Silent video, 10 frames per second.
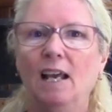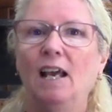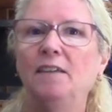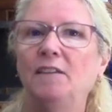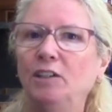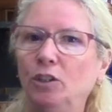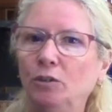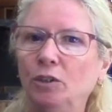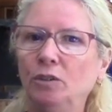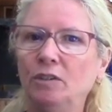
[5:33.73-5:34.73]
And then you
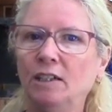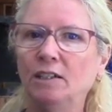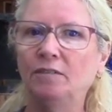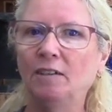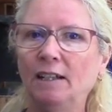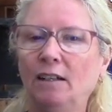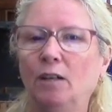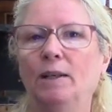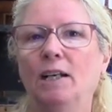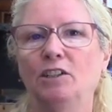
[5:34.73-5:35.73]
use it and you find out, oh
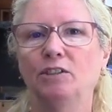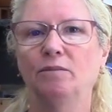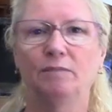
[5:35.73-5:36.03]
my gosh,